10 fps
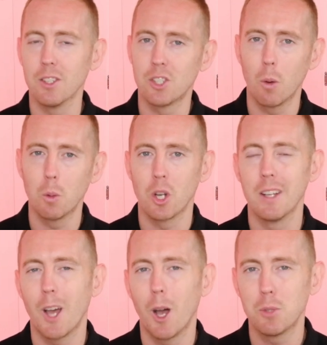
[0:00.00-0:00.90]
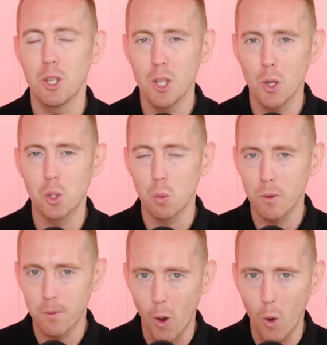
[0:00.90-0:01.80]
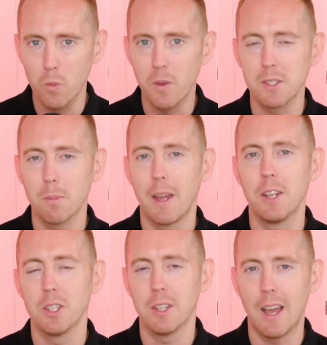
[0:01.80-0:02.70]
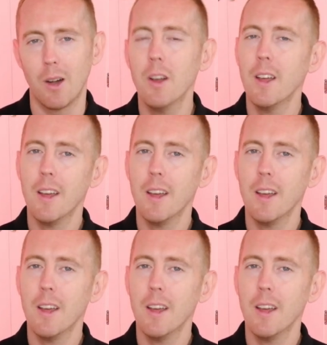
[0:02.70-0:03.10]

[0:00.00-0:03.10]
And Solskjaer, it's up to you to evolve as a manager now.